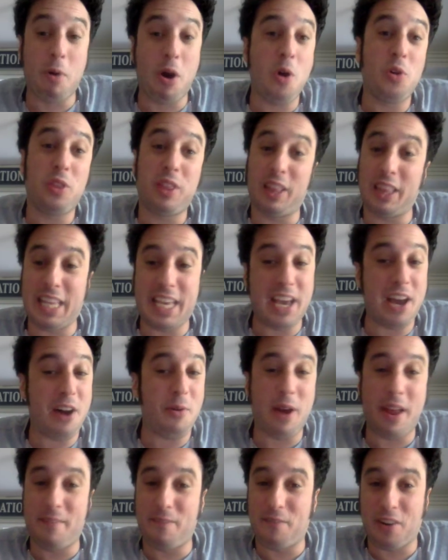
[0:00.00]
both Leo
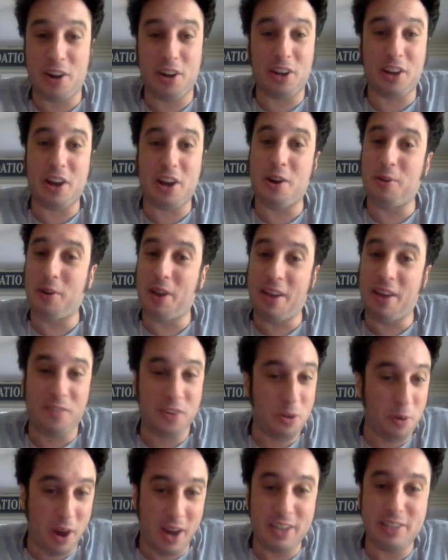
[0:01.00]
and Virgo, if
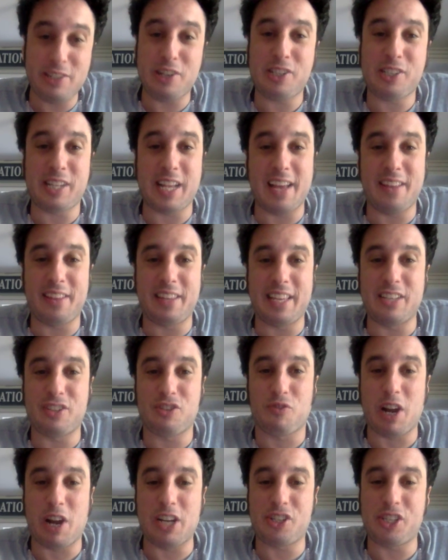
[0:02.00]
you understand these
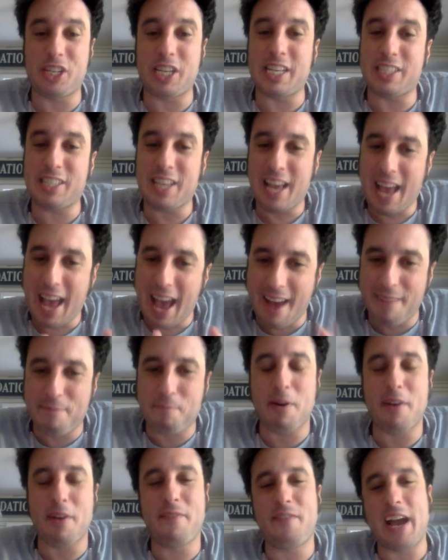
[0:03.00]
rashis, have
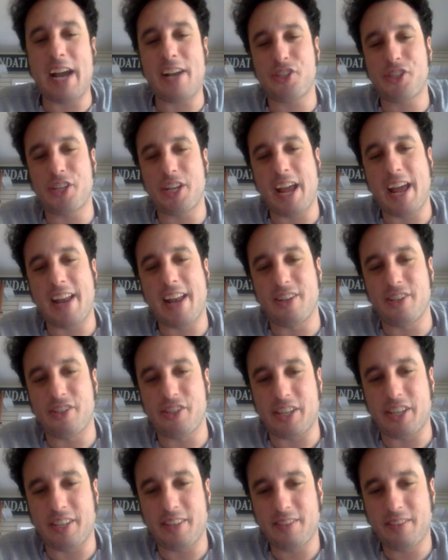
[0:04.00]
perfection energy.